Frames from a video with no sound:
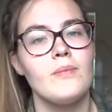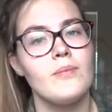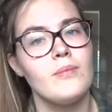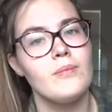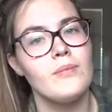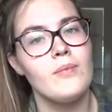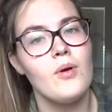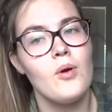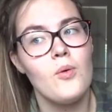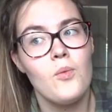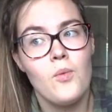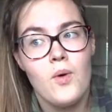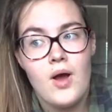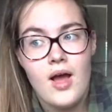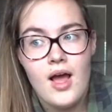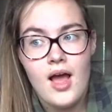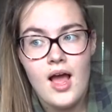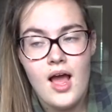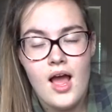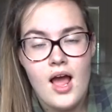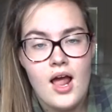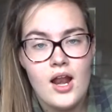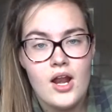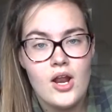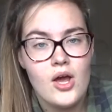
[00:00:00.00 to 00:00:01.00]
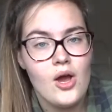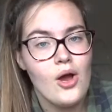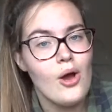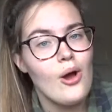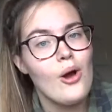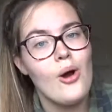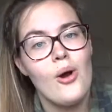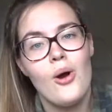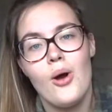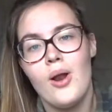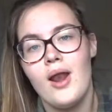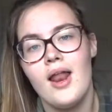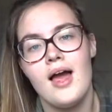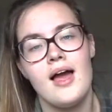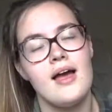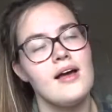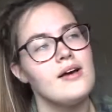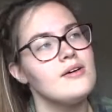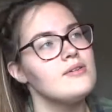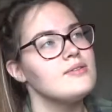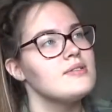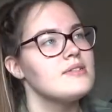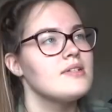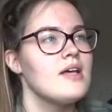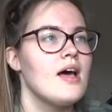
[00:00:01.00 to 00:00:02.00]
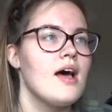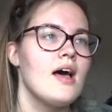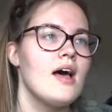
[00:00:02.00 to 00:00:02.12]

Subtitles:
come, but when all else